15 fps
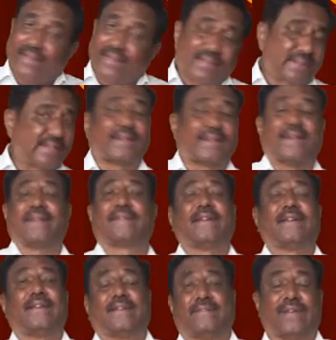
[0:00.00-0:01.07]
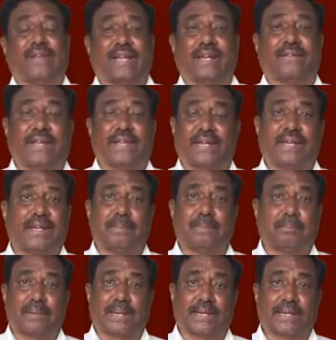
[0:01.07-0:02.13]
That is very, very
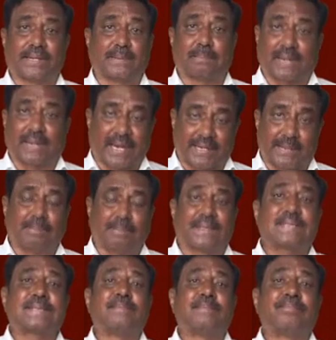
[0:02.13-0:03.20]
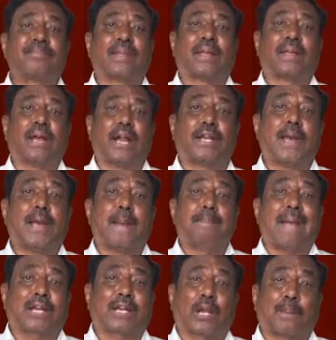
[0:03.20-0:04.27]
important, platypus. And
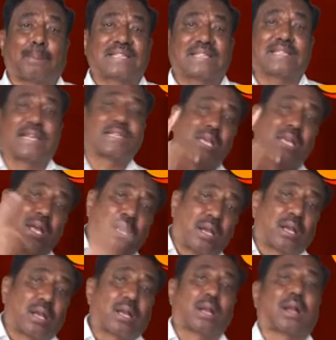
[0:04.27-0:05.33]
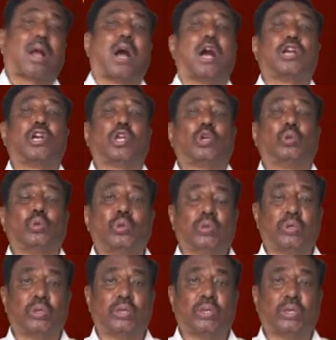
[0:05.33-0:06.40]
macropus is kangaroo.
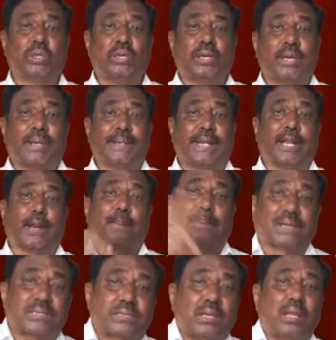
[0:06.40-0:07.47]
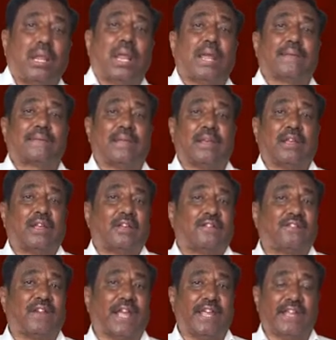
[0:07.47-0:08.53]
Pteropus is
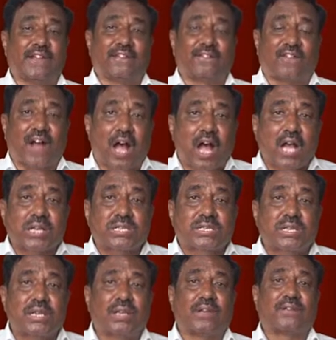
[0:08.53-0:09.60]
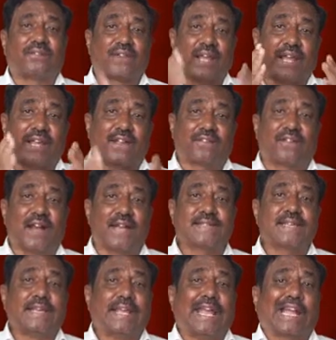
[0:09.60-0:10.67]
flying fox.
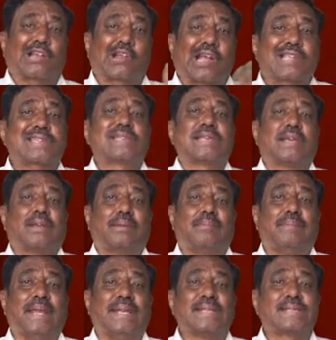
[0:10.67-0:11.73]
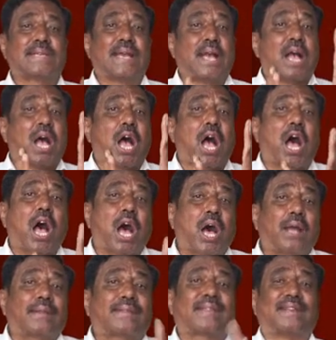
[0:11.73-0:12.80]
Icus means
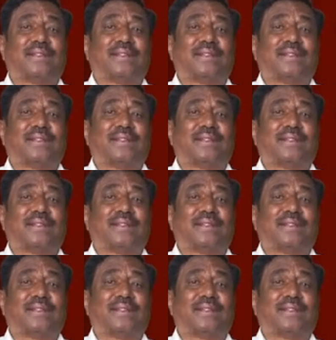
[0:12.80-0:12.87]
horse.